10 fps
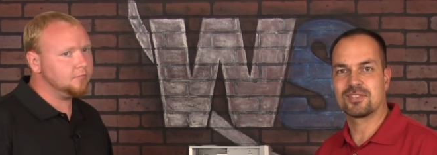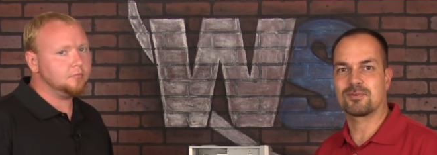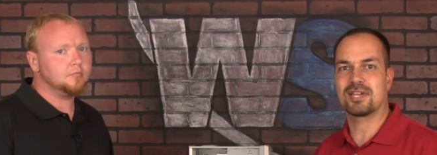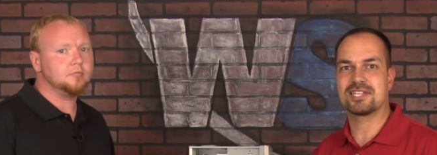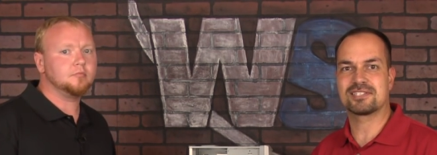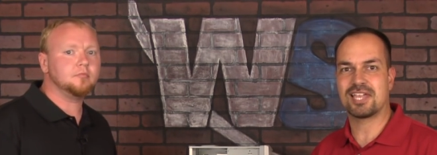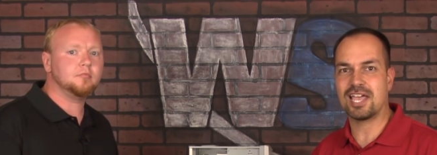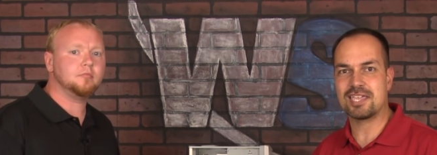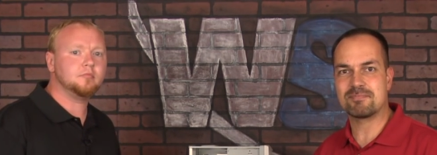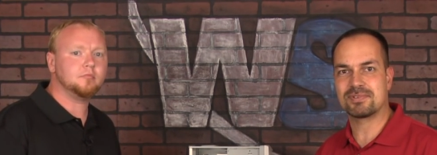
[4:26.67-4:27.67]
Speaker 1: the right
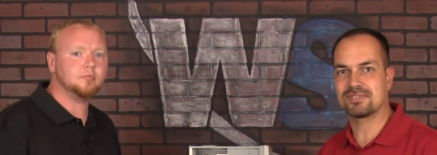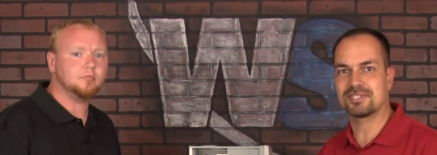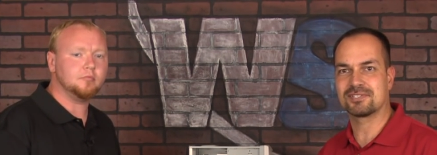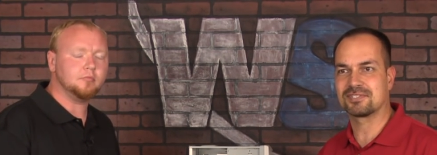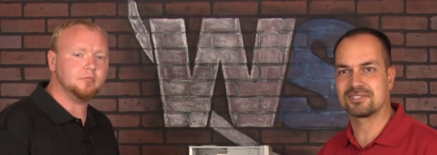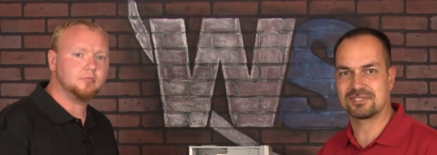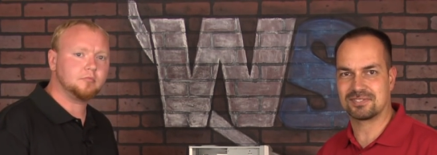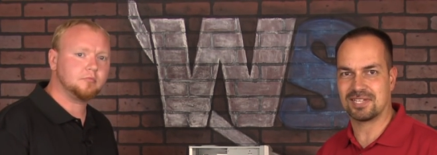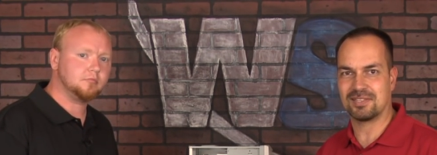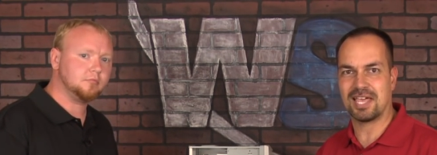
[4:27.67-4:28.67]
type. There's
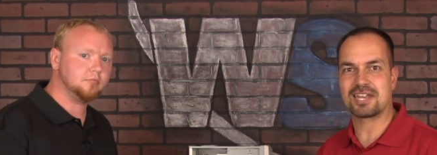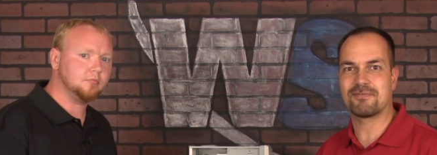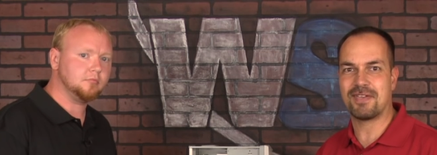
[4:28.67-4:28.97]
a lot of